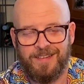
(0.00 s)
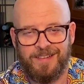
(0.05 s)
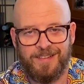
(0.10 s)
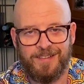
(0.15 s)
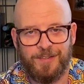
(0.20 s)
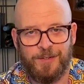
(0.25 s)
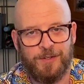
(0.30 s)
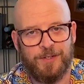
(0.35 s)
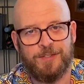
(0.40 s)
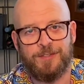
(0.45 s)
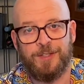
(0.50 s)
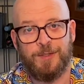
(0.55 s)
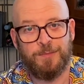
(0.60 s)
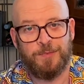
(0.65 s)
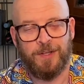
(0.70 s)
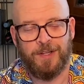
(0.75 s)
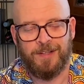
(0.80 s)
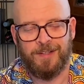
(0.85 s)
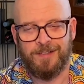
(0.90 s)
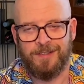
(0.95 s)
or it seems
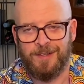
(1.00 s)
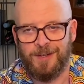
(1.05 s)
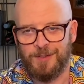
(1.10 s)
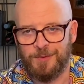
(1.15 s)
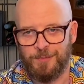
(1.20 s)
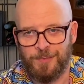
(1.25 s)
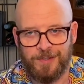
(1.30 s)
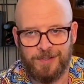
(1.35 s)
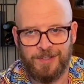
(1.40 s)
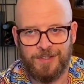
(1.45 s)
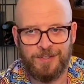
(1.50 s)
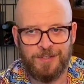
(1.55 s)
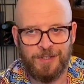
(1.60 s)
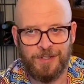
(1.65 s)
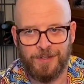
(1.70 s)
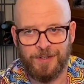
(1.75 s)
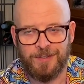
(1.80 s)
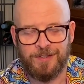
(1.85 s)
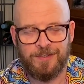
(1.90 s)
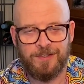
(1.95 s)
like it does, but this
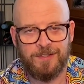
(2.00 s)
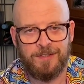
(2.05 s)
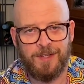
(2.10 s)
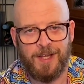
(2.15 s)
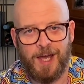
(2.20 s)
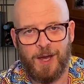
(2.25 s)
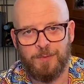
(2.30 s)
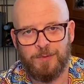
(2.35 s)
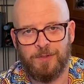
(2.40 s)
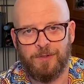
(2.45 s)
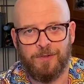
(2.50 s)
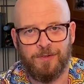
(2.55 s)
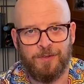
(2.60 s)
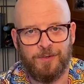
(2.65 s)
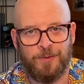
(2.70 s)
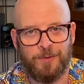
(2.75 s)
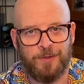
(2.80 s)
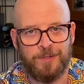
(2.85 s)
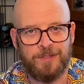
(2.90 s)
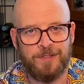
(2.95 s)
year it's just absolutely
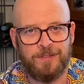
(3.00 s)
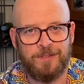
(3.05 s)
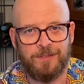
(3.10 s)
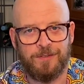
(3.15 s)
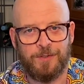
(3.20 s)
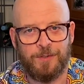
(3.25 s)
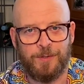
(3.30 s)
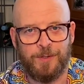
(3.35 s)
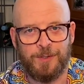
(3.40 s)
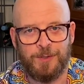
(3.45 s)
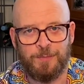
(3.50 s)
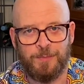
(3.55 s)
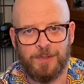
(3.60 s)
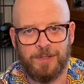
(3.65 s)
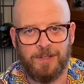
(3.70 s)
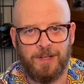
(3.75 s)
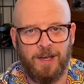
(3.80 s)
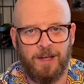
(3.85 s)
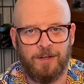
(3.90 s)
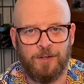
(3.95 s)
gorgeous and crisp
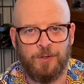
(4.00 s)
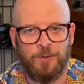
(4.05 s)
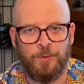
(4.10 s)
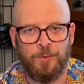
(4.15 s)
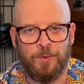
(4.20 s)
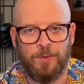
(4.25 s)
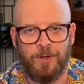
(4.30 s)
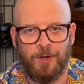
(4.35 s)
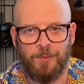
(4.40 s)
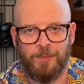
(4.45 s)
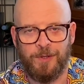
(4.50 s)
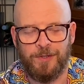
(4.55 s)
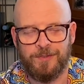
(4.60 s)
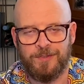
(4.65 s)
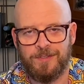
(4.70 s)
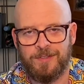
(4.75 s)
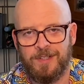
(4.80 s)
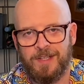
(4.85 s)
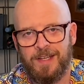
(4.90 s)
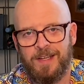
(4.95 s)
and kind of cool
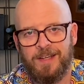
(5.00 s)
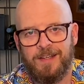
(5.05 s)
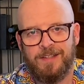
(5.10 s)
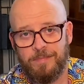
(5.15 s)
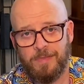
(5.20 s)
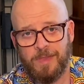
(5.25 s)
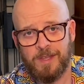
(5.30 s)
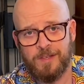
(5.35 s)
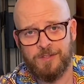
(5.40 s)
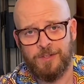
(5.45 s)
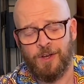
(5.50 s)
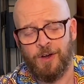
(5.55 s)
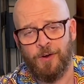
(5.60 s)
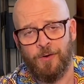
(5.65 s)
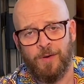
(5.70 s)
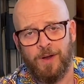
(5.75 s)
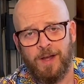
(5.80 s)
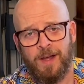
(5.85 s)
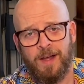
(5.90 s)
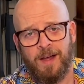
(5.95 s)
almost.
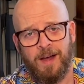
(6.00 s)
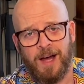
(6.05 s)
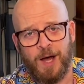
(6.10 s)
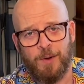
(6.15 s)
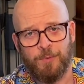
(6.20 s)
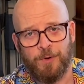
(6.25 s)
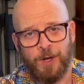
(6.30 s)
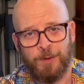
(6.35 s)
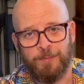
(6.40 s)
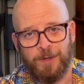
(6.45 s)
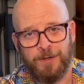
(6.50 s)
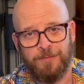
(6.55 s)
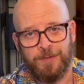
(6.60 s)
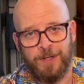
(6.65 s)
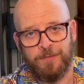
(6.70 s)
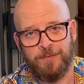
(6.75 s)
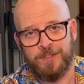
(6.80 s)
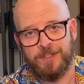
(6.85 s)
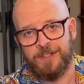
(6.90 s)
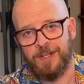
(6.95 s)
So I'm wearing my
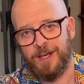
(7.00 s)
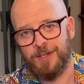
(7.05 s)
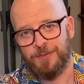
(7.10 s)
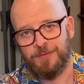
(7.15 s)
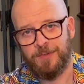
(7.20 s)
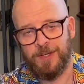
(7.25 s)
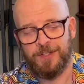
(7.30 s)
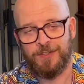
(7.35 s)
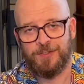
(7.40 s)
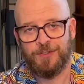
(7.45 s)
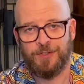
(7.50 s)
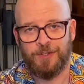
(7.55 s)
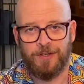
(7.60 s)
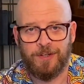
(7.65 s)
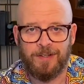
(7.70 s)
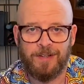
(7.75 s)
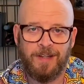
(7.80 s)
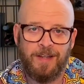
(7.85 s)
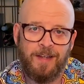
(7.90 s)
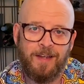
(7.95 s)
favorite Jazz Fest
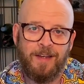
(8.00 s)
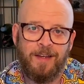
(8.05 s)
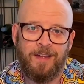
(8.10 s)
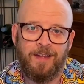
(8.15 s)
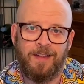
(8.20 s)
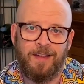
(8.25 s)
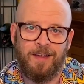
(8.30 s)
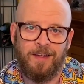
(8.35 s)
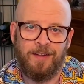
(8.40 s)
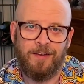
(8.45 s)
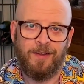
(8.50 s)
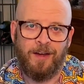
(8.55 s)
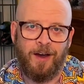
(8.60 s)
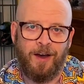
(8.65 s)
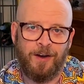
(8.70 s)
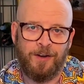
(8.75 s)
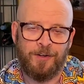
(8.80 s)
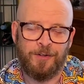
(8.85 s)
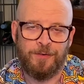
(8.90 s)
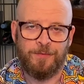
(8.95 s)
shirt in
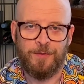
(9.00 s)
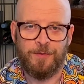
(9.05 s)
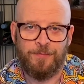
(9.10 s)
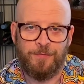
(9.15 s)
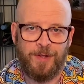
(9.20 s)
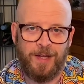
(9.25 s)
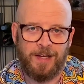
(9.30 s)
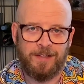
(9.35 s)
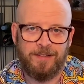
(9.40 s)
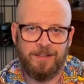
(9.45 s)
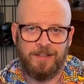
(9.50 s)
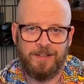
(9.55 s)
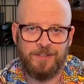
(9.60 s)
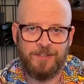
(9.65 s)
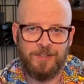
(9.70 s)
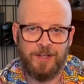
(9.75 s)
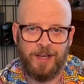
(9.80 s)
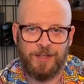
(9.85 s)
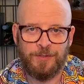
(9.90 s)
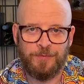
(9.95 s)
honor of the fact that it's
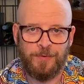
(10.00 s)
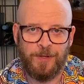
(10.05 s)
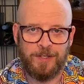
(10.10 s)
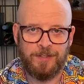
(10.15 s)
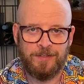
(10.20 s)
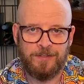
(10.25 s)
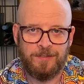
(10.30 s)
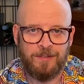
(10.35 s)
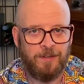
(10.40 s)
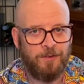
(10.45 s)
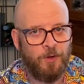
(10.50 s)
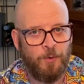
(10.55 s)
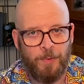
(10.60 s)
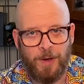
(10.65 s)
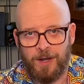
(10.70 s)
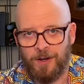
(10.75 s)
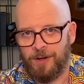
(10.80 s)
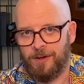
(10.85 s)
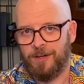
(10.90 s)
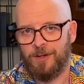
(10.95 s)
Jazz Fest, no
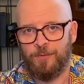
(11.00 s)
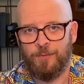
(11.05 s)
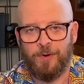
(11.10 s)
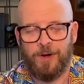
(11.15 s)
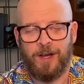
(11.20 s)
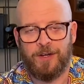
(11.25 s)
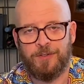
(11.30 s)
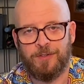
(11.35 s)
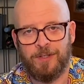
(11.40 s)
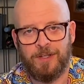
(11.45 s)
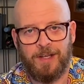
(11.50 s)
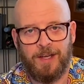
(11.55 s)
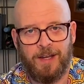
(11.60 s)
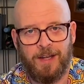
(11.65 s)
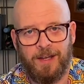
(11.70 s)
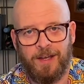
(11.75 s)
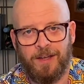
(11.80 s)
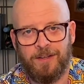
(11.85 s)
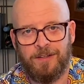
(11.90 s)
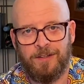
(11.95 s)
matter if we're actually
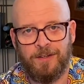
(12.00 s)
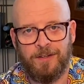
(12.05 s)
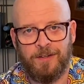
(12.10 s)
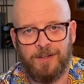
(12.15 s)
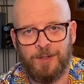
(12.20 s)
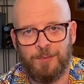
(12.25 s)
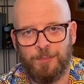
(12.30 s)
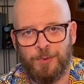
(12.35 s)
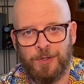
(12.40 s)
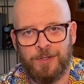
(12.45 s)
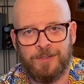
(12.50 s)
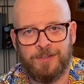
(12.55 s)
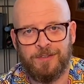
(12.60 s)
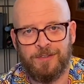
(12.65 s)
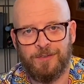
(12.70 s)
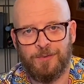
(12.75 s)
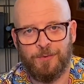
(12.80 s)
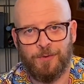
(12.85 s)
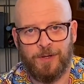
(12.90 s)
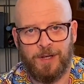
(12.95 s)
getting out there in
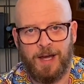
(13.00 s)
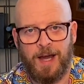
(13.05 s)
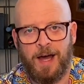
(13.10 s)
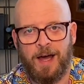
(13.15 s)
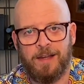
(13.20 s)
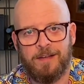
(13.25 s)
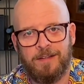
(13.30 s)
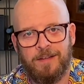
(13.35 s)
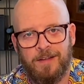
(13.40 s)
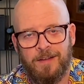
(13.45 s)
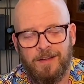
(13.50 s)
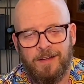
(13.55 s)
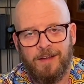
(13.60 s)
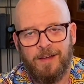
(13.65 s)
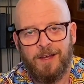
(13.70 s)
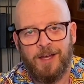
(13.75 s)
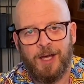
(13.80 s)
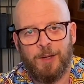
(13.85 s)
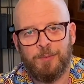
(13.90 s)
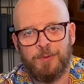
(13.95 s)
person or not.
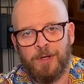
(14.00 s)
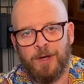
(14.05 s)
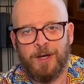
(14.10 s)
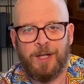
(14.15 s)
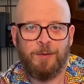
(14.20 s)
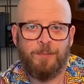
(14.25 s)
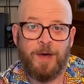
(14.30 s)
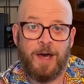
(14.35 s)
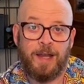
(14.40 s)
I'm talking about